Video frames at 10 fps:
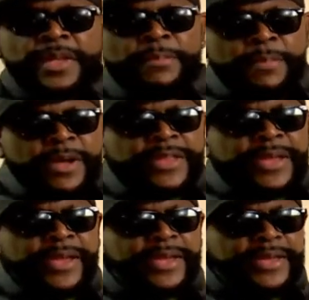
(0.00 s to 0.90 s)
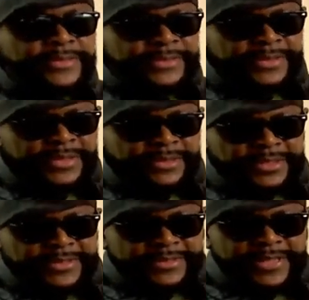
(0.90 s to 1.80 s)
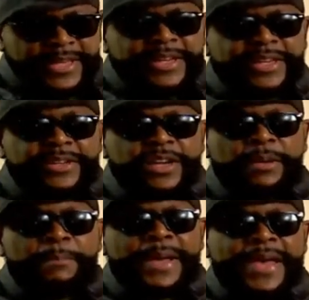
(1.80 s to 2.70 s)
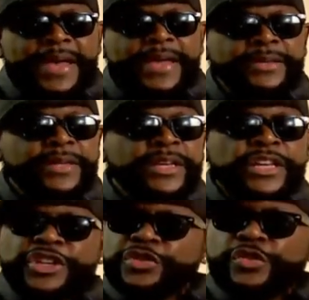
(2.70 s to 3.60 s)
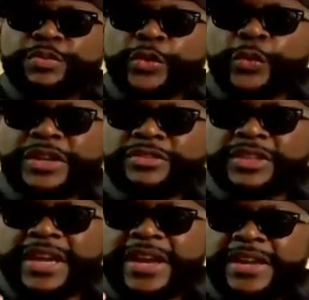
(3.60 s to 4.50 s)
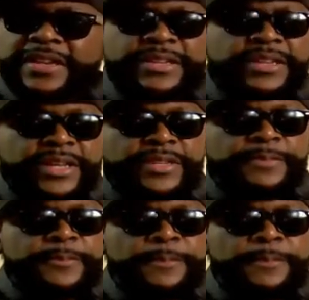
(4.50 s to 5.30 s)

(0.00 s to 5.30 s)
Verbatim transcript: a mother has this set in her mind to parental alienate